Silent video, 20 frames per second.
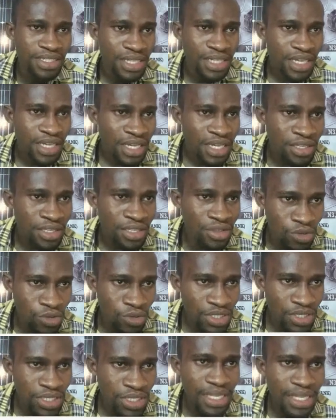you will see
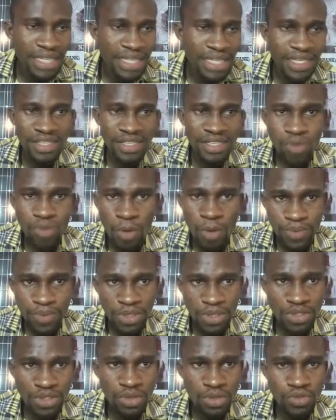that there is no picture
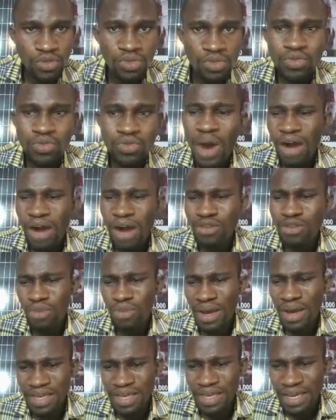tool. So how do I
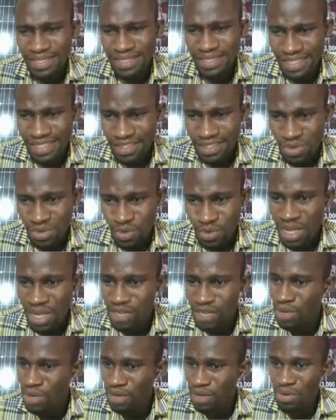get this tool that we are
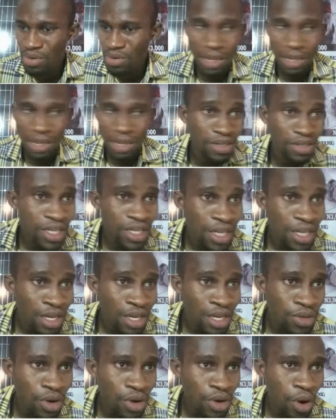talking about? You
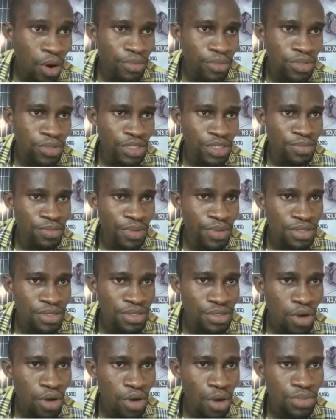come to this place,
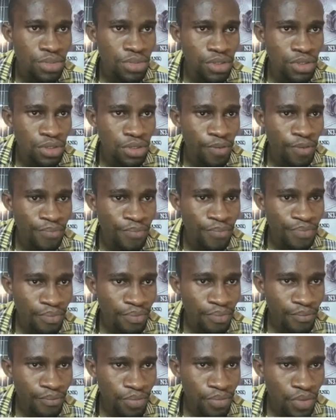come to
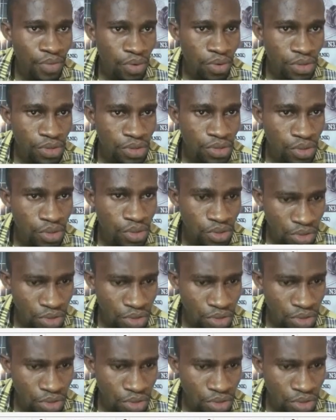tools,